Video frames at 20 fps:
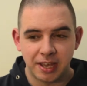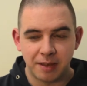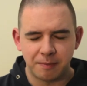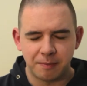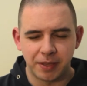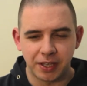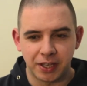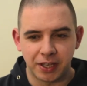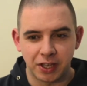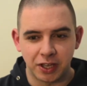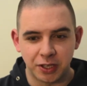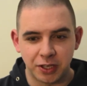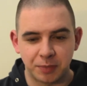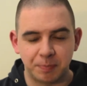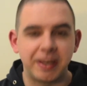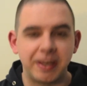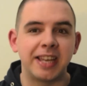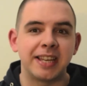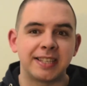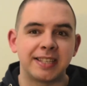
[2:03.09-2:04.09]
because
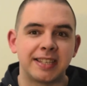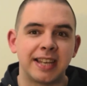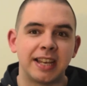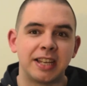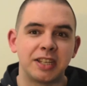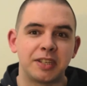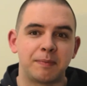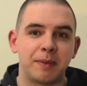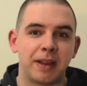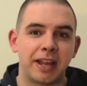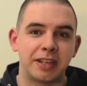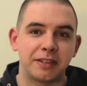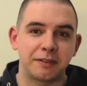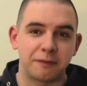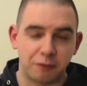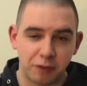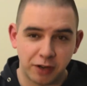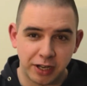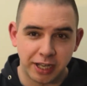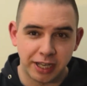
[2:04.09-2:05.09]
Peter Sellers plays
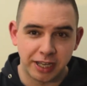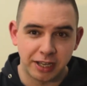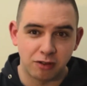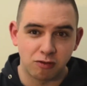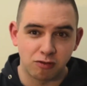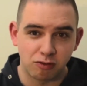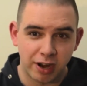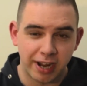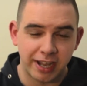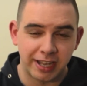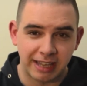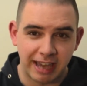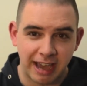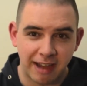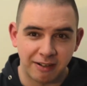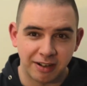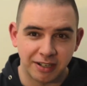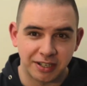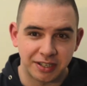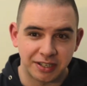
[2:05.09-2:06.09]
three great
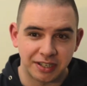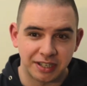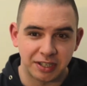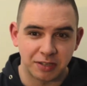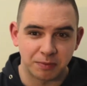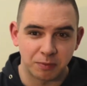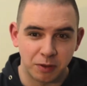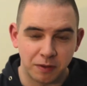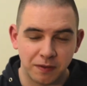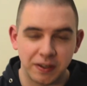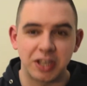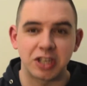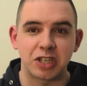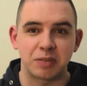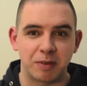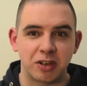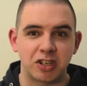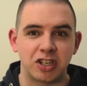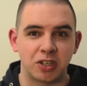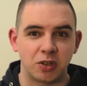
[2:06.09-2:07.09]
characters in this movie,
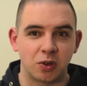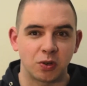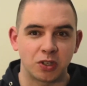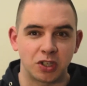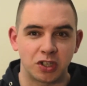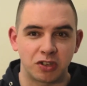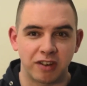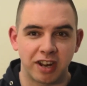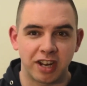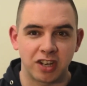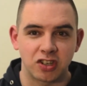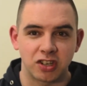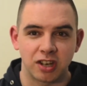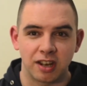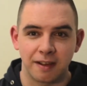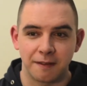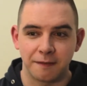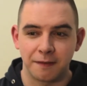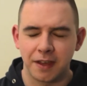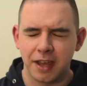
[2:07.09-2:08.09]
especially Dr.
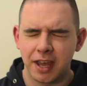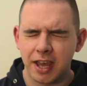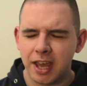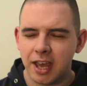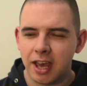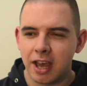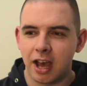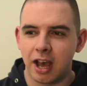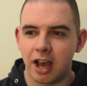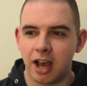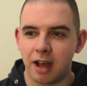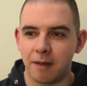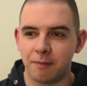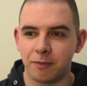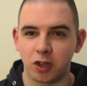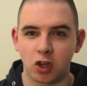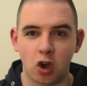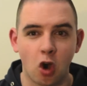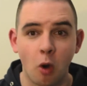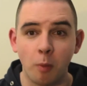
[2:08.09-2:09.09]
Strangelove.
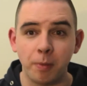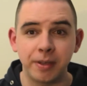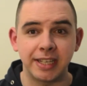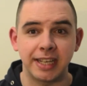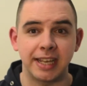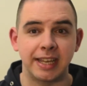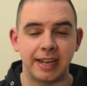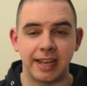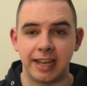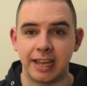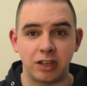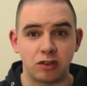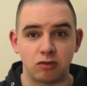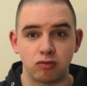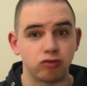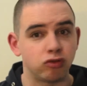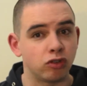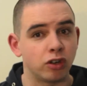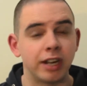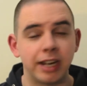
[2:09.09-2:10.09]
The comedy in it is
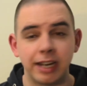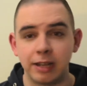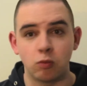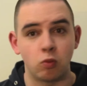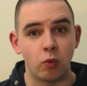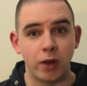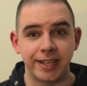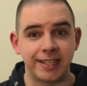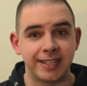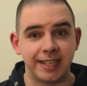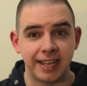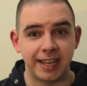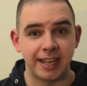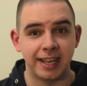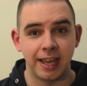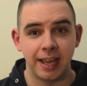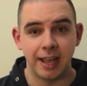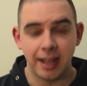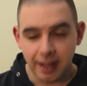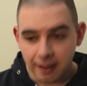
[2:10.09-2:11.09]
really
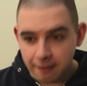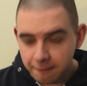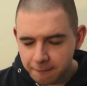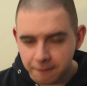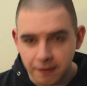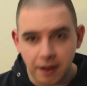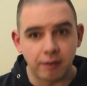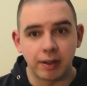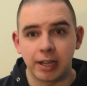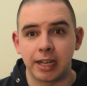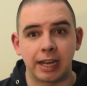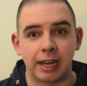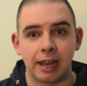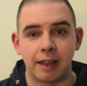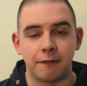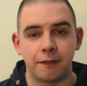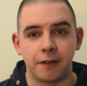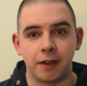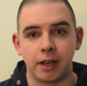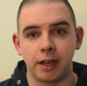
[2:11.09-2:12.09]
witty, very
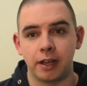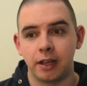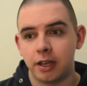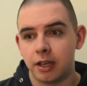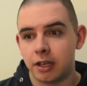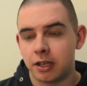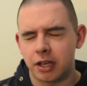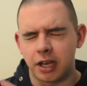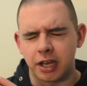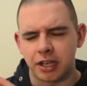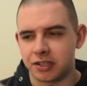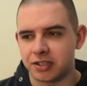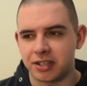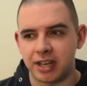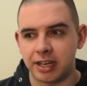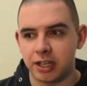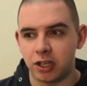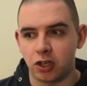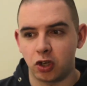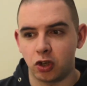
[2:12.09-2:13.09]
clever.
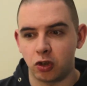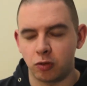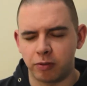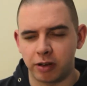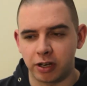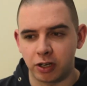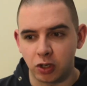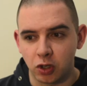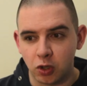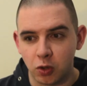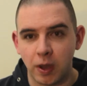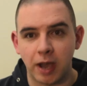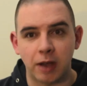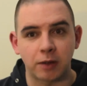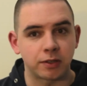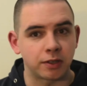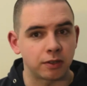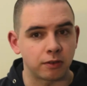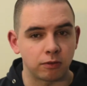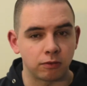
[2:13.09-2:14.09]
Stanley Kubrick knew how
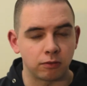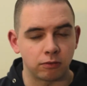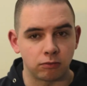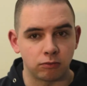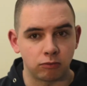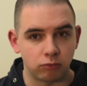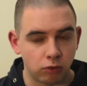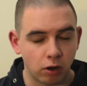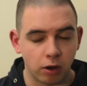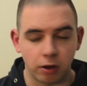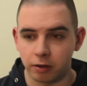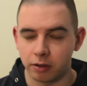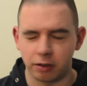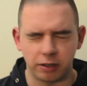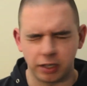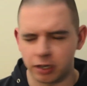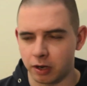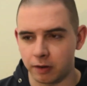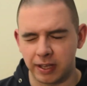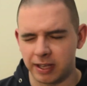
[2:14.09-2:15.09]
to write,
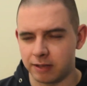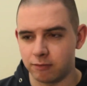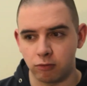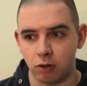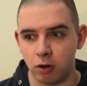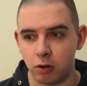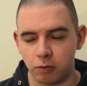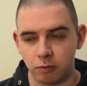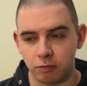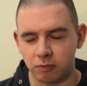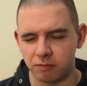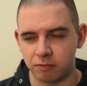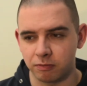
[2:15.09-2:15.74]
you know, he wrote